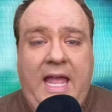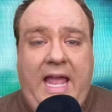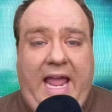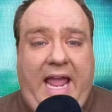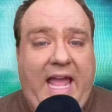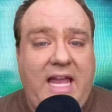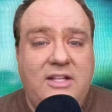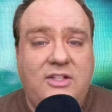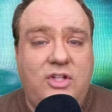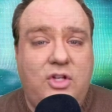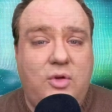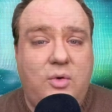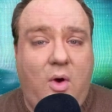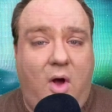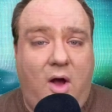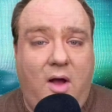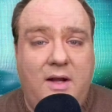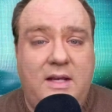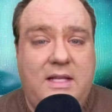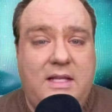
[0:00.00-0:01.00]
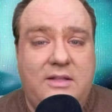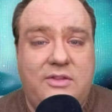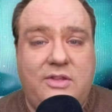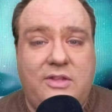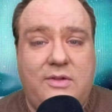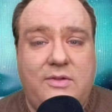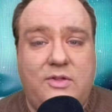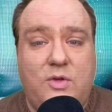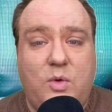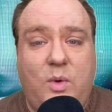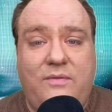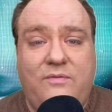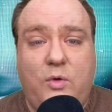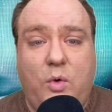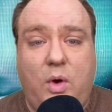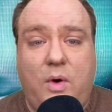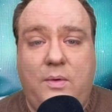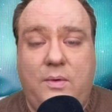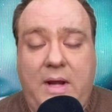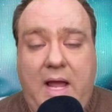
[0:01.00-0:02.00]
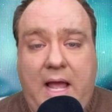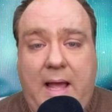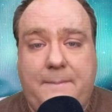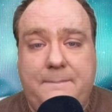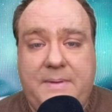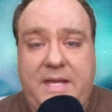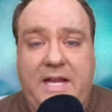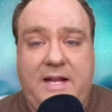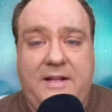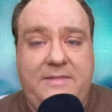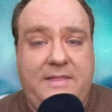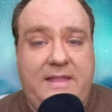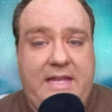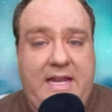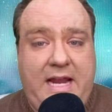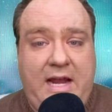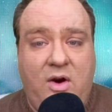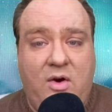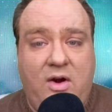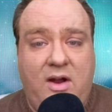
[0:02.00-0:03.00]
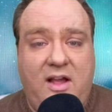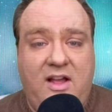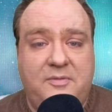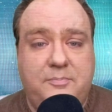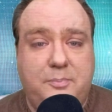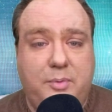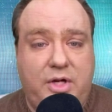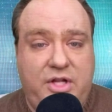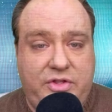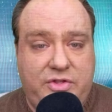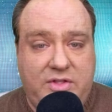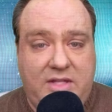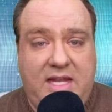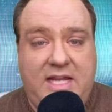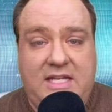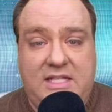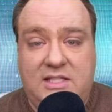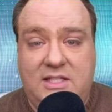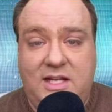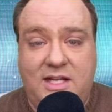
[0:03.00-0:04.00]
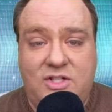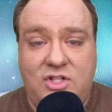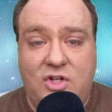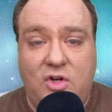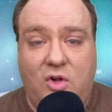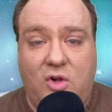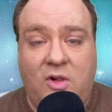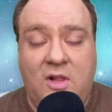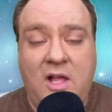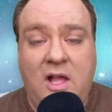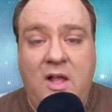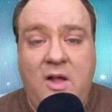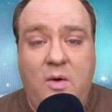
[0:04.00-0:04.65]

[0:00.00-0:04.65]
And to audiences who have grown up in the era of pristine digital,